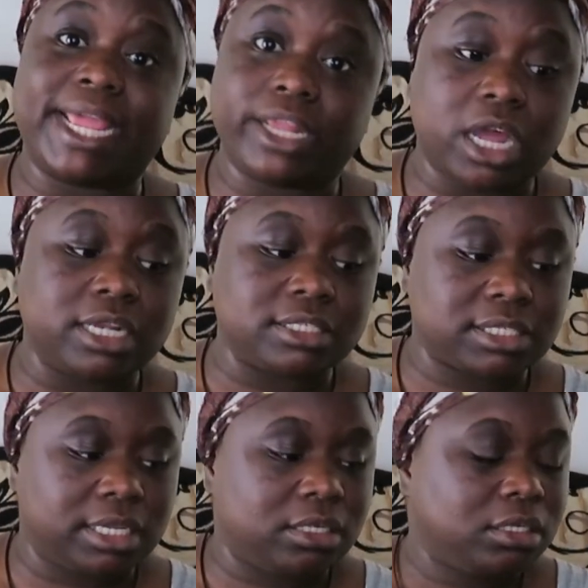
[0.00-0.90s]
any kind of
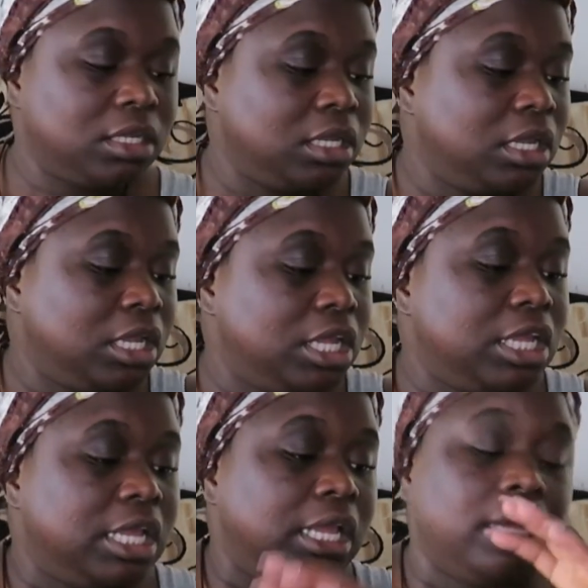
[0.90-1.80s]
skin.
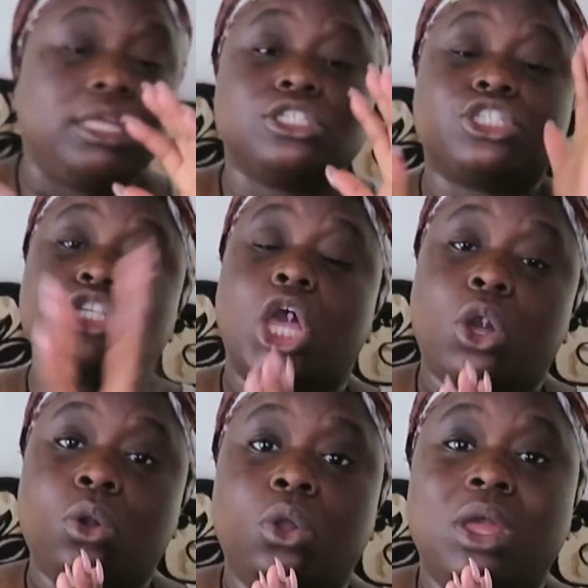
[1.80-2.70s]

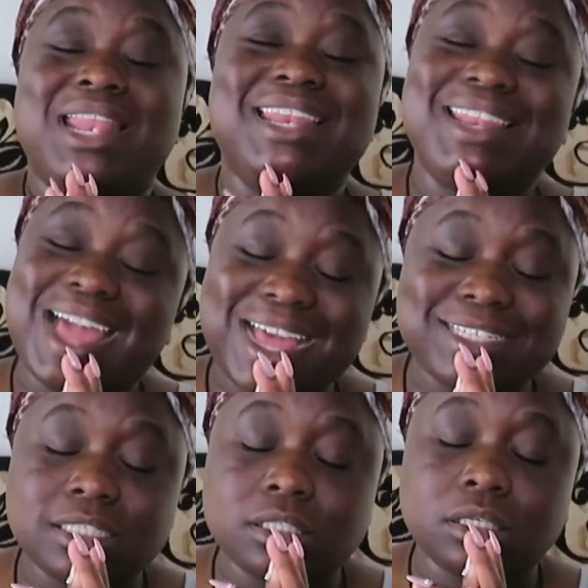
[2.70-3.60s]
So
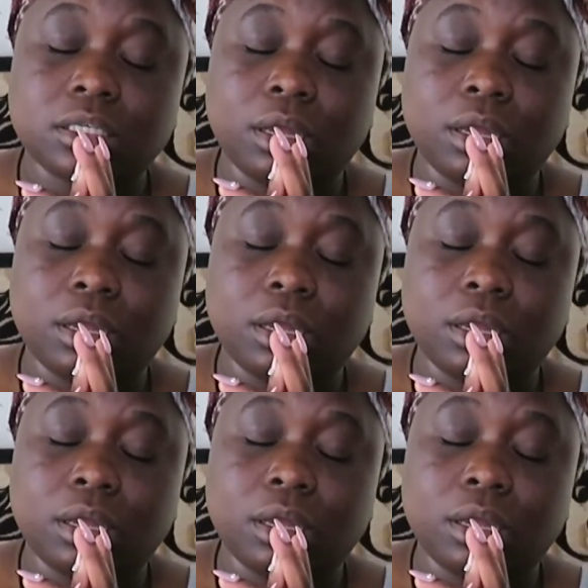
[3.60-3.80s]
last